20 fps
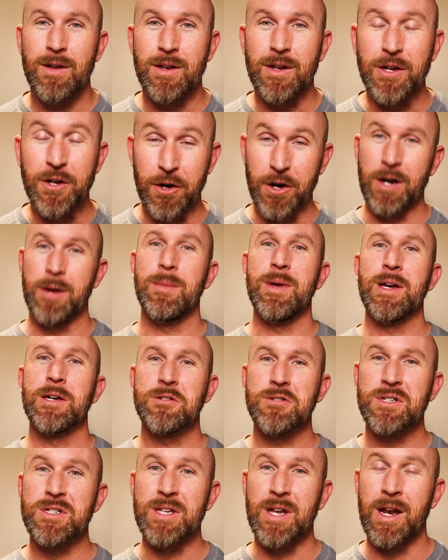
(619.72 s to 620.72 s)
you're gonna be
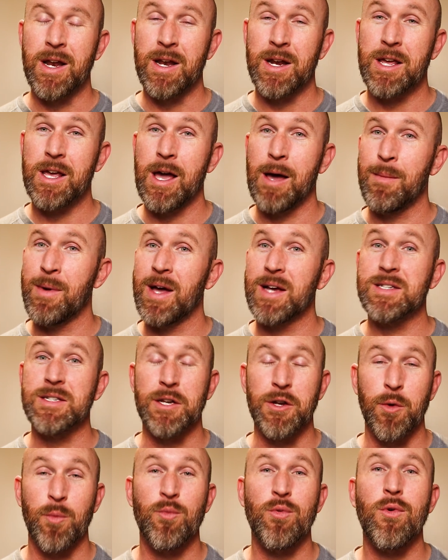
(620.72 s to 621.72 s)
interested in the ChemEx,
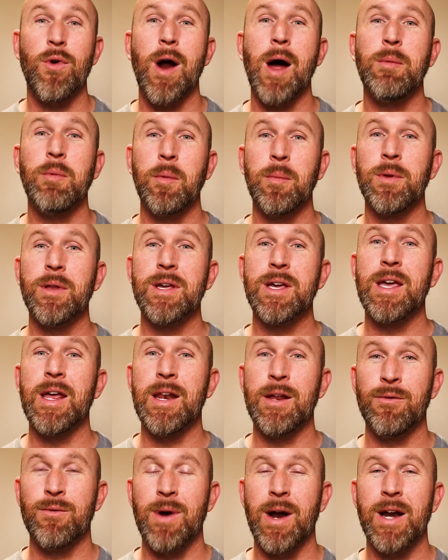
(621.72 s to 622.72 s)
and you're probably
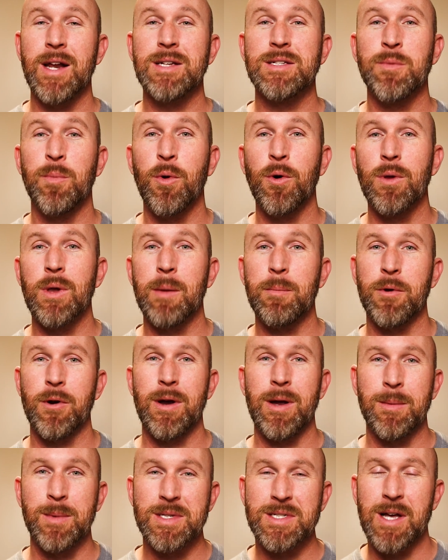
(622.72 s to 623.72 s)
getting ready to pull up your
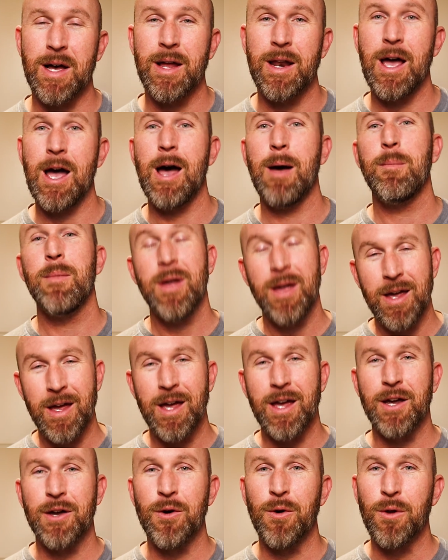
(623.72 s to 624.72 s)
Amazon app
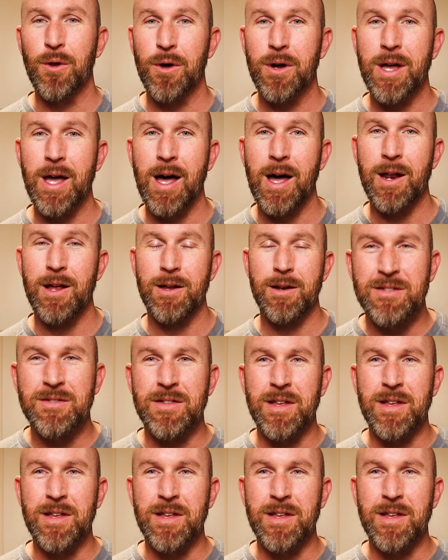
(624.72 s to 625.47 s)
and go look at it.